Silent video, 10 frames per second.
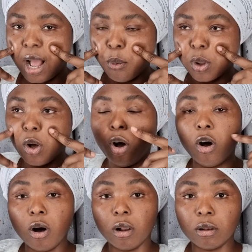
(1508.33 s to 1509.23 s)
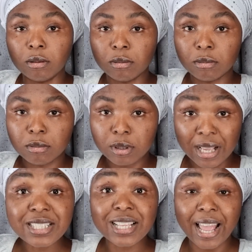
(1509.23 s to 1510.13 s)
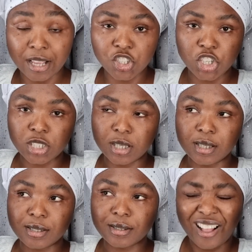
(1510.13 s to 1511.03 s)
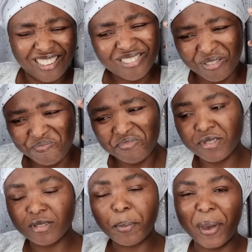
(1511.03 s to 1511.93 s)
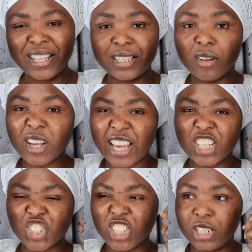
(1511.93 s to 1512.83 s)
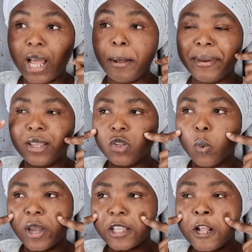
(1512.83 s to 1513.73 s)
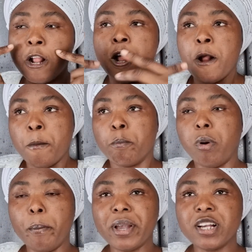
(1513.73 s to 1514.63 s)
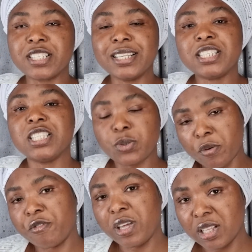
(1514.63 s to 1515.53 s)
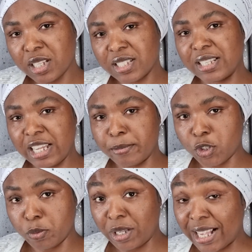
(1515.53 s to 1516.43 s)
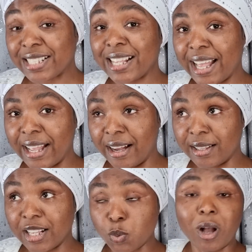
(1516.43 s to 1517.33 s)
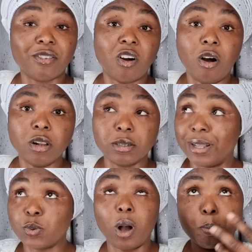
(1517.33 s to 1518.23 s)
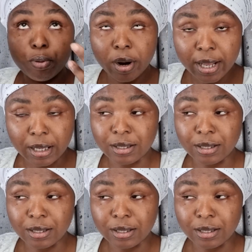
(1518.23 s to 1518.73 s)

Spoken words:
I will call Yeshayah Jesus. Depending, occasionally I may do it. But because since he's revealed his name to me, Yeshayah, that's what I called him. That's what I prayed.